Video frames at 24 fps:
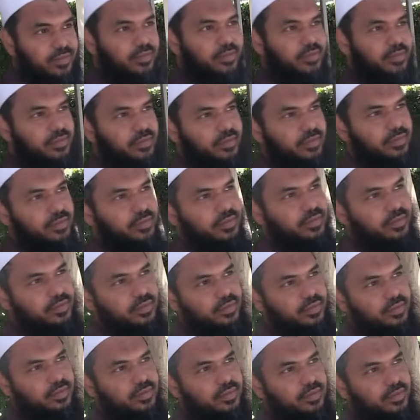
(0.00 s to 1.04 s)
What
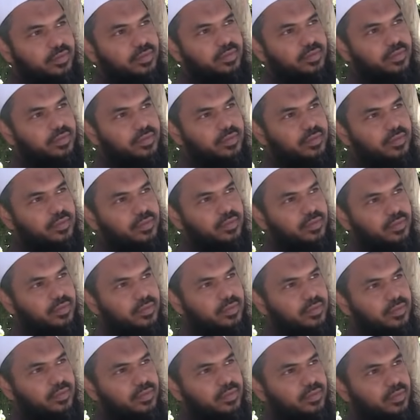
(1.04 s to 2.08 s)
about, like, you respect other
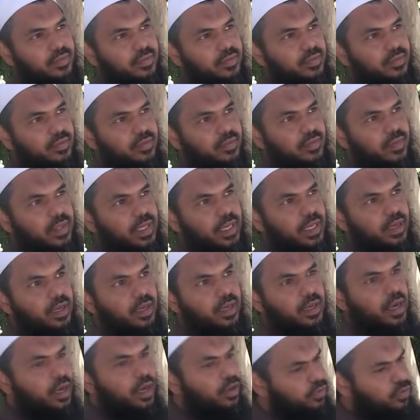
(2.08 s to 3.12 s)
people's belief too?
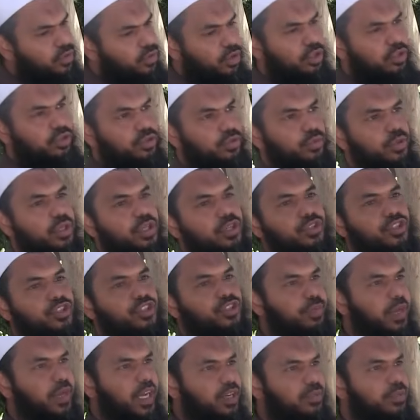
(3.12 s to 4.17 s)
Of course, we
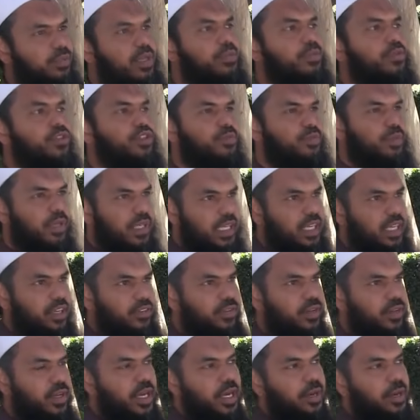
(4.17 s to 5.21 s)
respect people's belief,
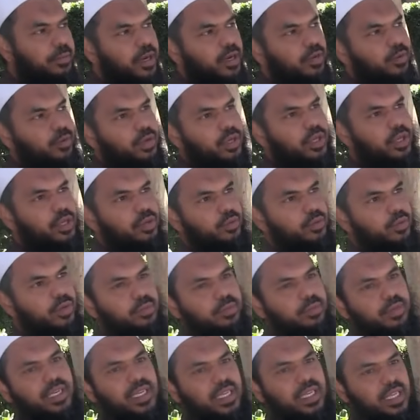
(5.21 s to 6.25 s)
but we
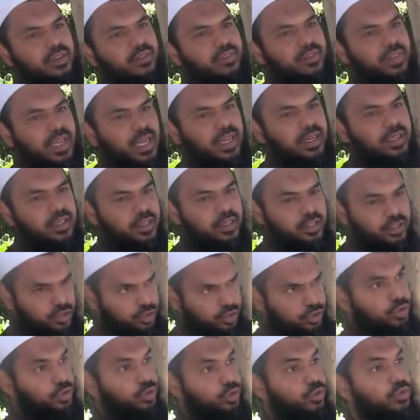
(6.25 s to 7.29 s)
believe that there is a
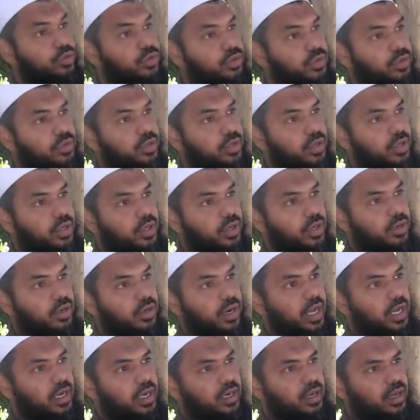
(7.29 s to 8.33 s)
truth,
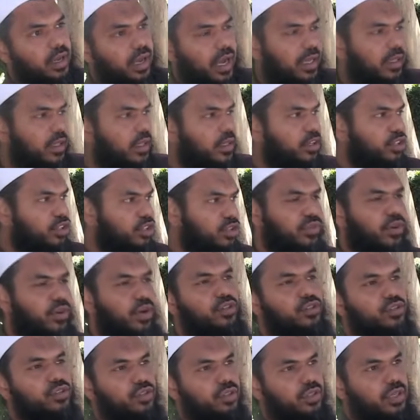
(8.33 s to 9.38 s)
right? And then there is
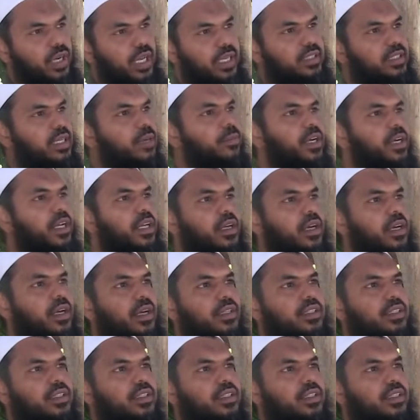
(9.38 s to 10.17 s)
falsehood. Like somebody